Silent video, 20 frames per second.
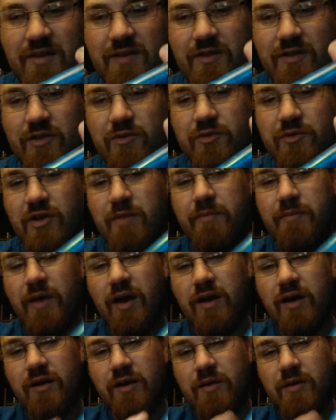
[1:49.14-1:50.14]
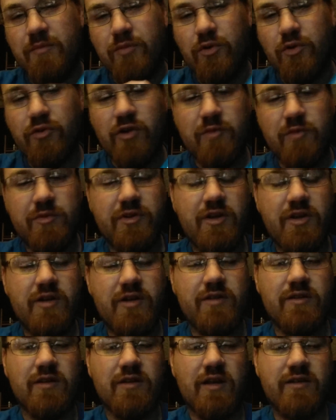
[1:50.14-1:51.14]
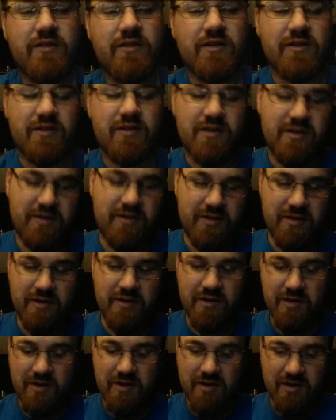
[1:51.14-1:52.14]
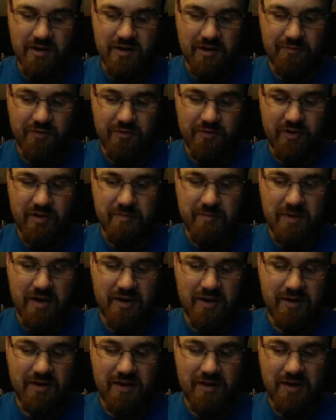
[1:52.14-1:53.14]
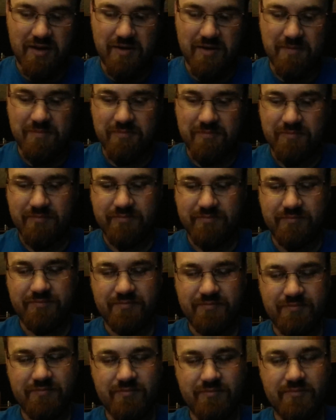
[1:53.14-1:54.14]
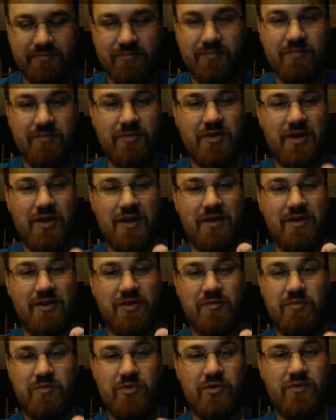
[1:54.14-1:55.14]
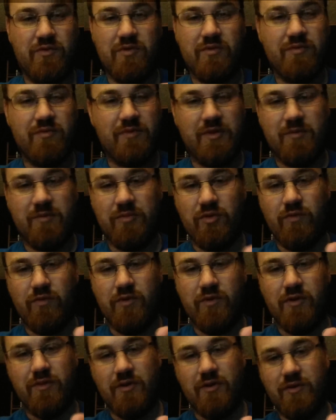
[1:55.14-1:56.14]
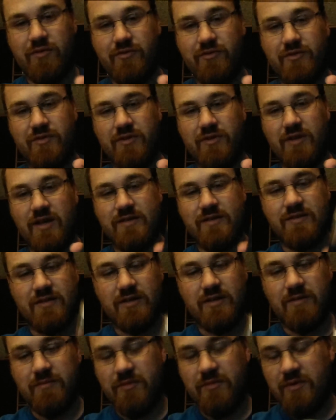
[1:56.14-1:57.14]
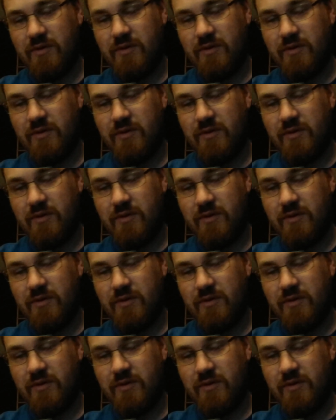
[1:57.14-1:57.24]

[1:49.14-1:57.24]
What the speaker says: This was done by Bluegrass Patinas in Lexington, Kentucky, a friend of mine. But yeah, it's beautiful. And then the Plumevail on there, just a nice setup.